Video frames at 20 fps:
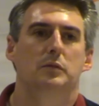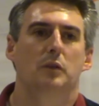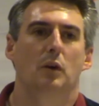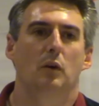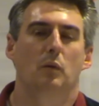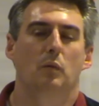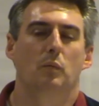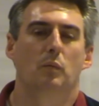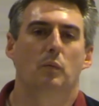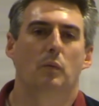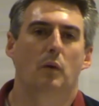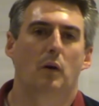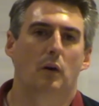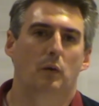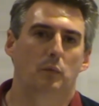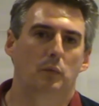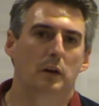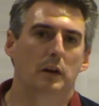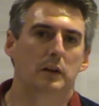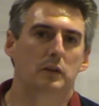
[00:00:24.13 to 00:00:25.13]
So
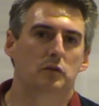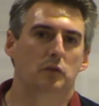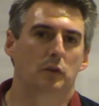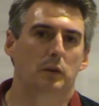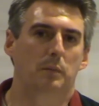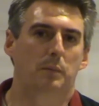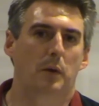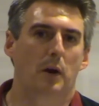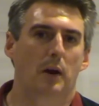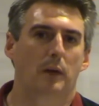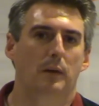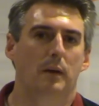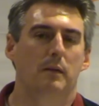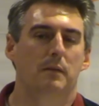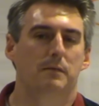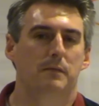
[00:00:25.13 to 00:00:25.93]
I really enjoyed the program.